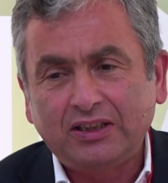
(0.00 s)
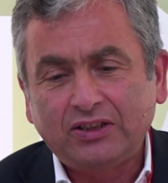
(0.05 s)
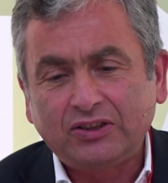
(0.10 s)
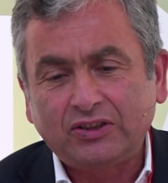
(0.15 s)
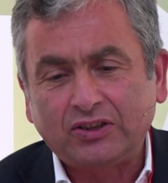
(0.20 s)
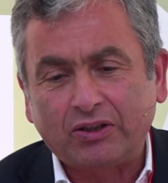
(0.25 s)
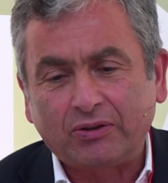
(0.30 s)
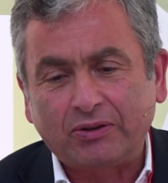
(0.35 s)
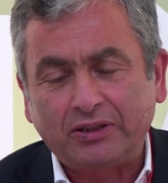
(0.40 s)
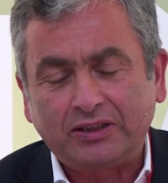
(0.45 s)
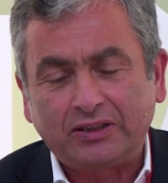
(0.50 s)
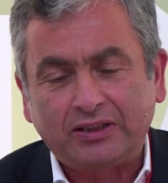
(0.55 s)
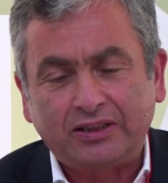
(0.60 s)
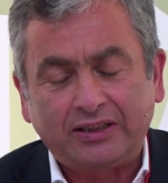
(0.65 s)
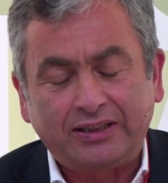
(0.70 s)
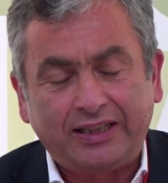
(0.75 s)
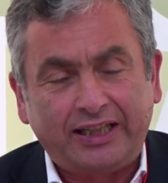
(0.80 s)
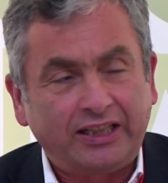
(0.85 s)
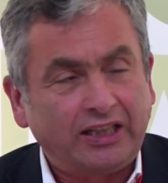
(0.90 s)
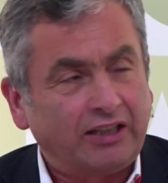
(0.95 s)
So
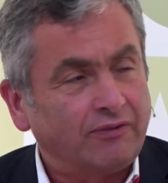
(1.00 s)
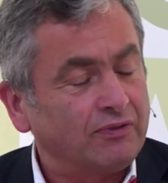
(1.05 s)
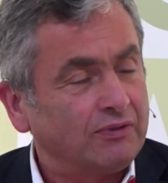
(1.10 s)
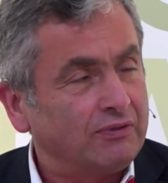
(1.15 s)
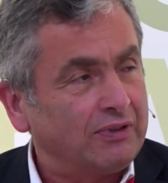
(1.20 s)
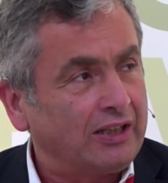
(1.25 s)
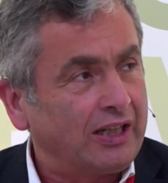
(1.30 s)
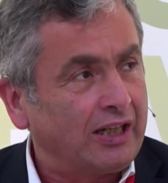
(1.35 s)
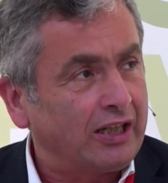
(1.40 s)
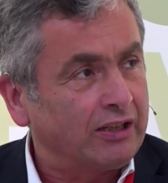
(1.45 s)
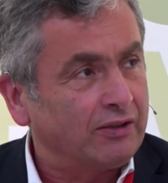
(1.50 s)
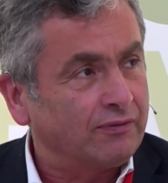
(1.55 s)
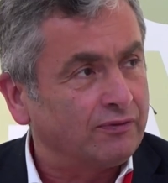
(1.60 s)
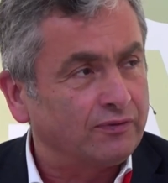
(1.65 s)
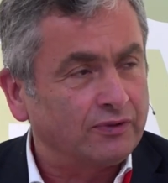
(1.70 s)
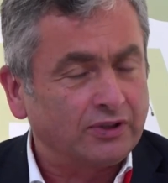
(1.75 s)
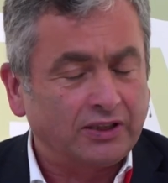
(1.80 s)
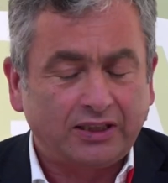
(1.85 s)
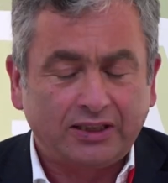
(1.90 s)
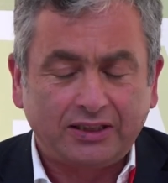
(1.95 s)
in 8 out of
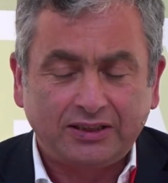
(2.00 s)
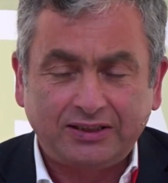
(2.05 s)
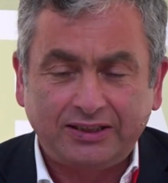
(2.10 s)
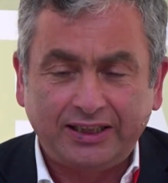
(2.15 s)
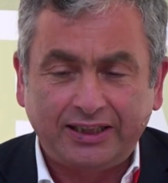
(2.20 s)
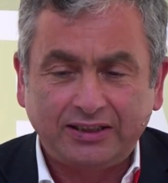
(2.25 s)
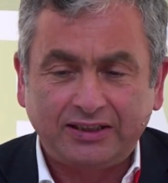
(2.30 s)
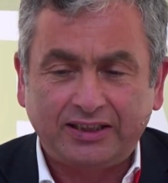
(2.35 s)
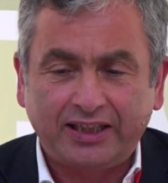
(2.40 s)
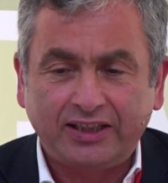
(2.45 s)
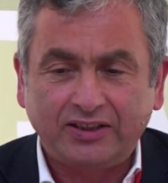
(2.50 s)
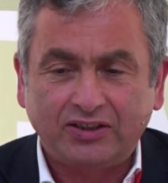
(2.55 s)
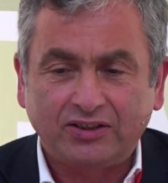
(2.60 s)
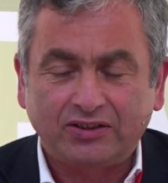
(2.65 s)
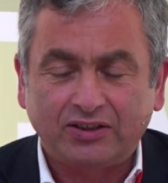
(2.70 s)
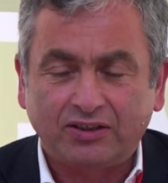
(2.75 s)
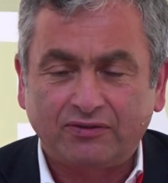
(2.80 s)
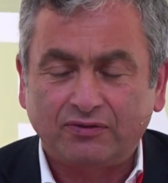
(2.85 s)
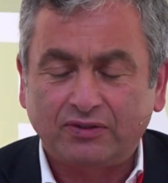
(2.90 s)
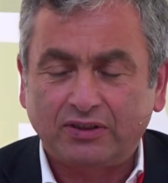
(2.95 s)
10
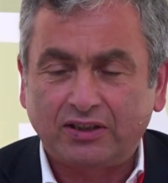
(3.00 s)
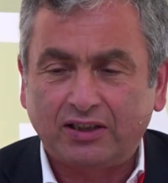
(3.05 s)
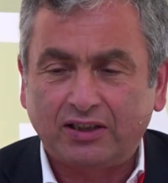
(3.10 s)
cases of